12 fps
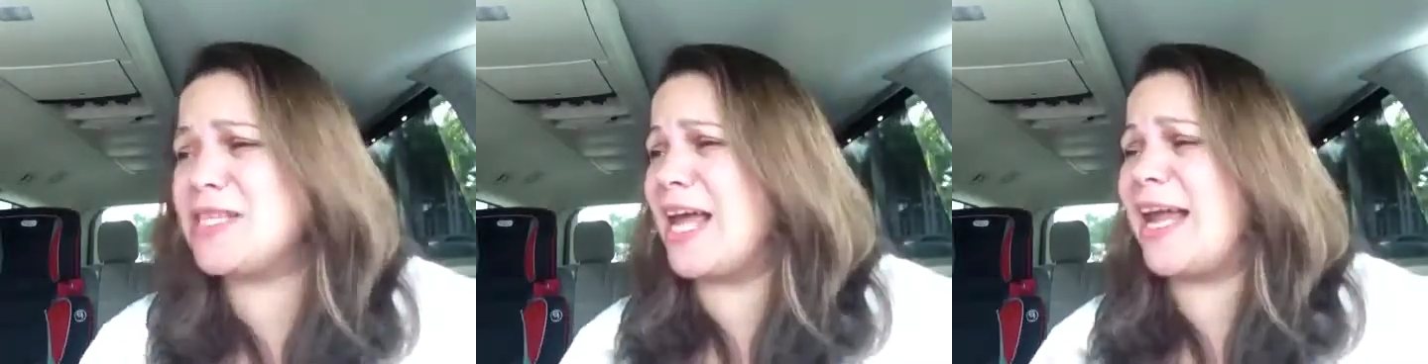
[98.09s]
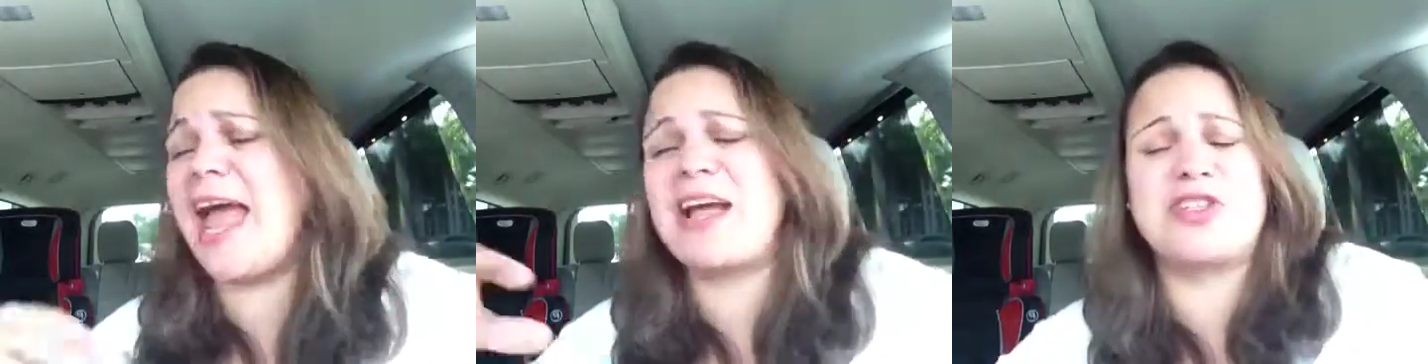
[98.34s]

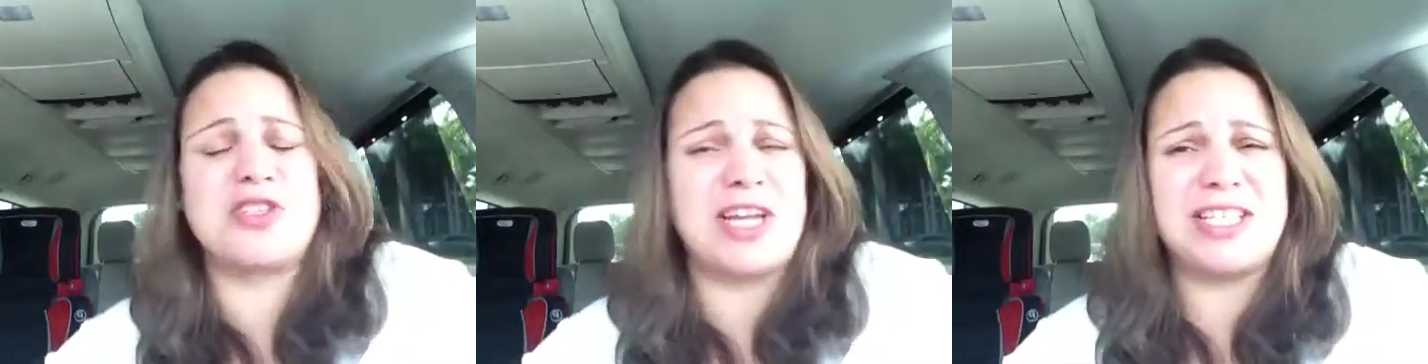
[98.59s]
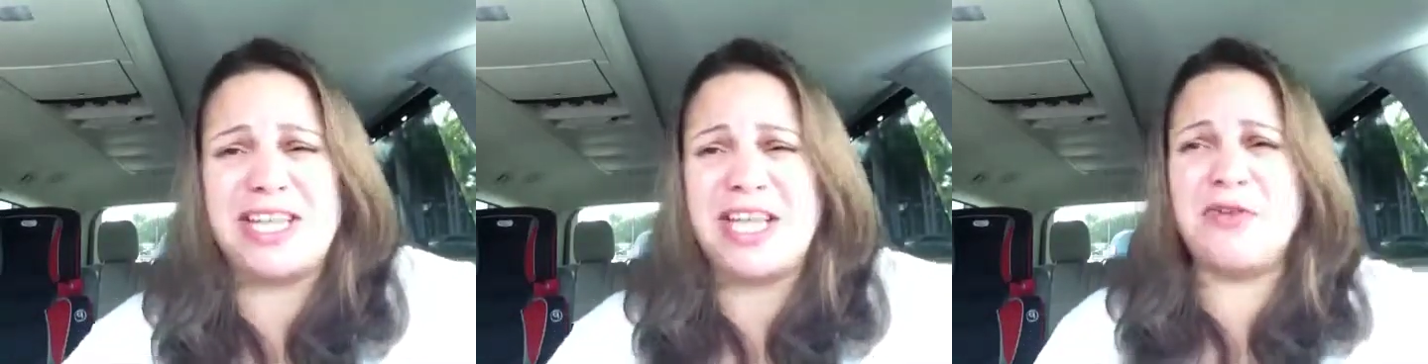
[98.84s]
like
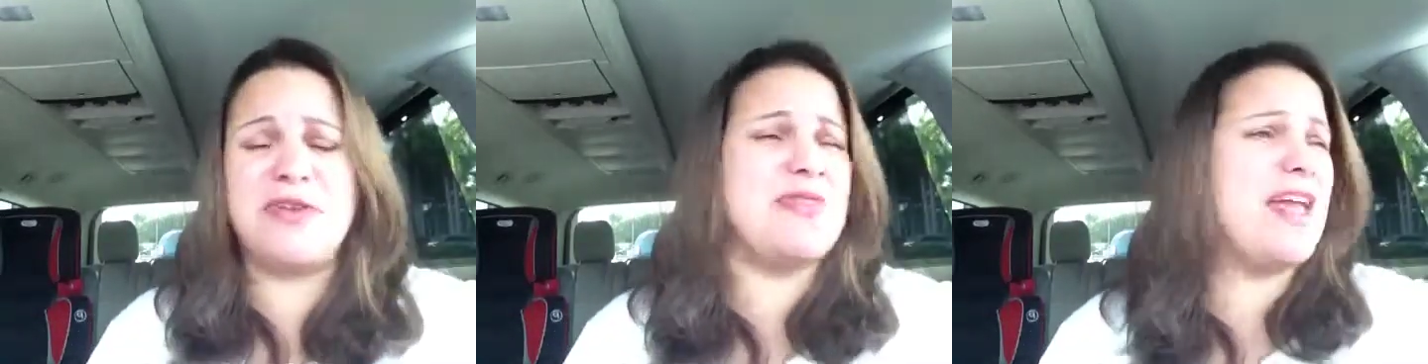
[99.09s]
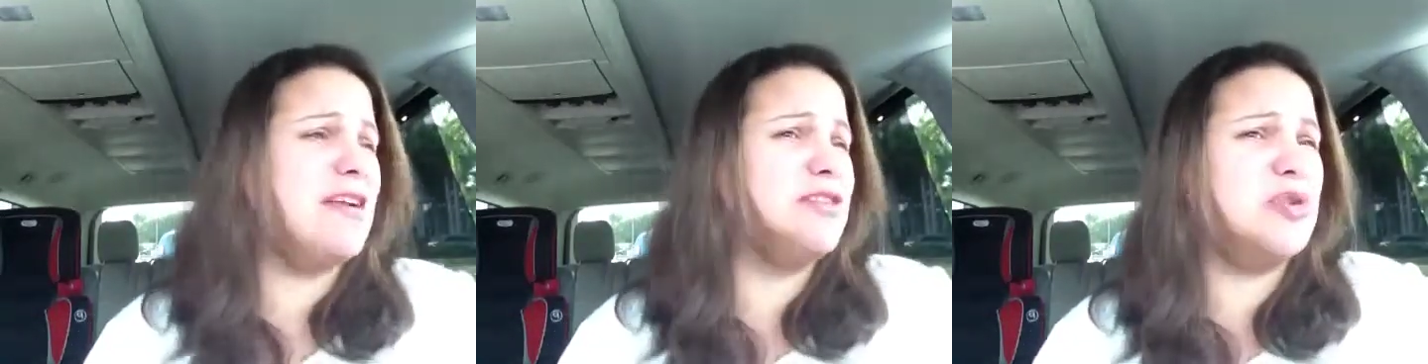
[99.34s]
exercising here and
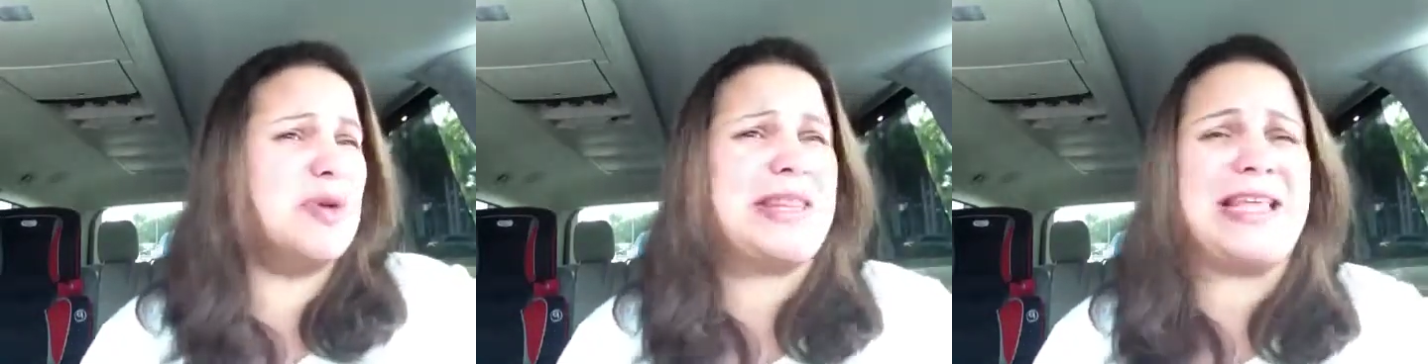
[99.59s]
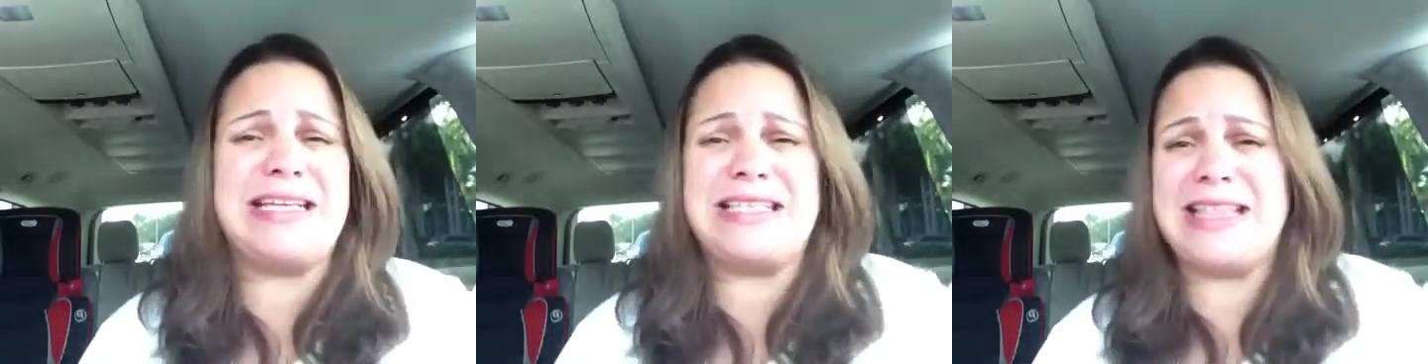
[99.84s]
there and doing
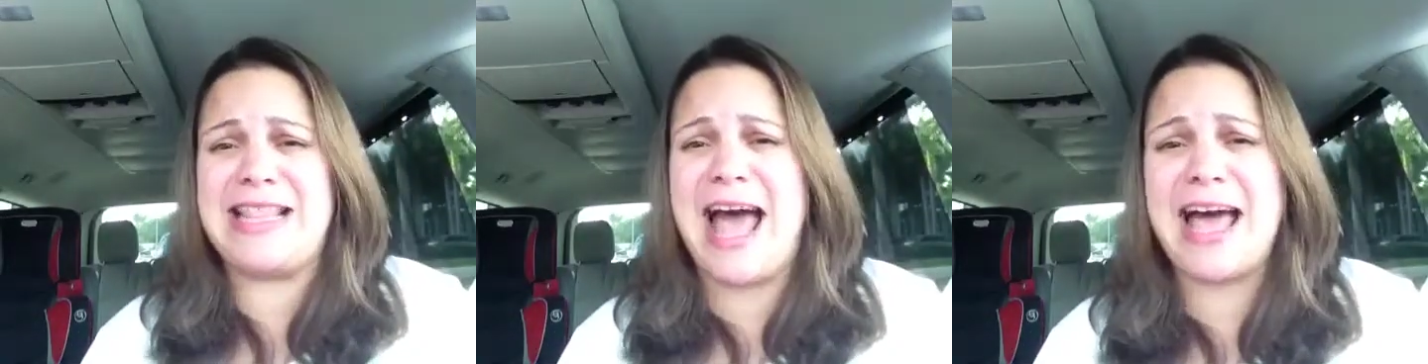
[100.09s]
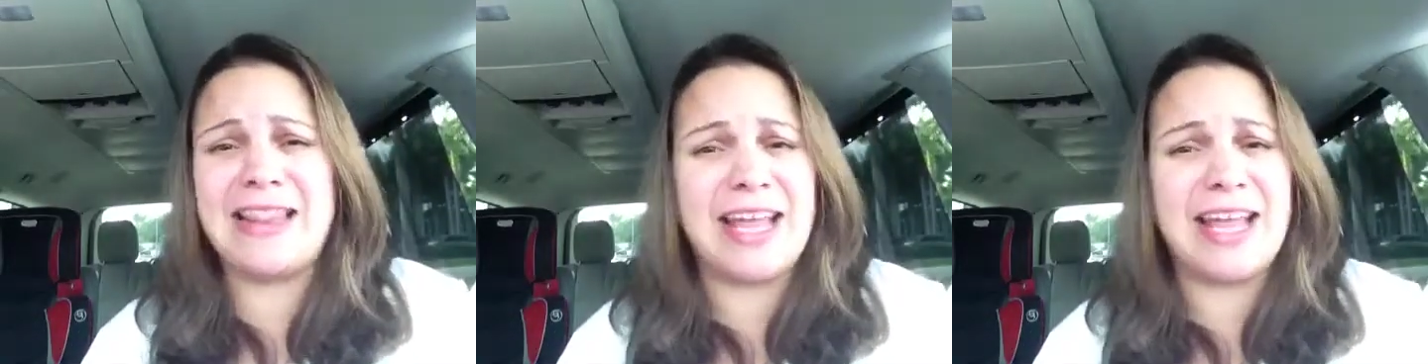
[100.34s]
this and that.